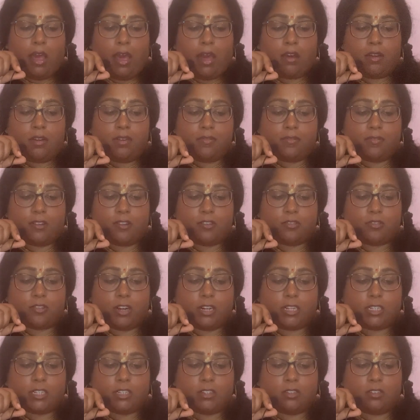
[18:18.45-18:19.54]
out of
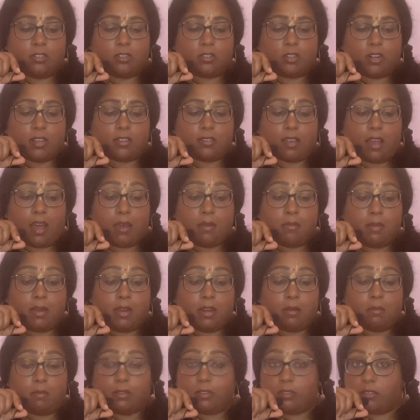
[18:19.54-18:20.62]
frustration and stress, I
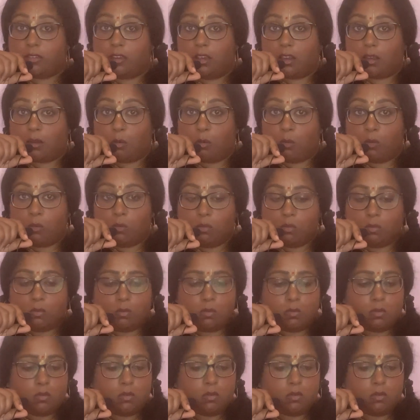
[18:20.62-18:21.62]
made a mistake. Ooh.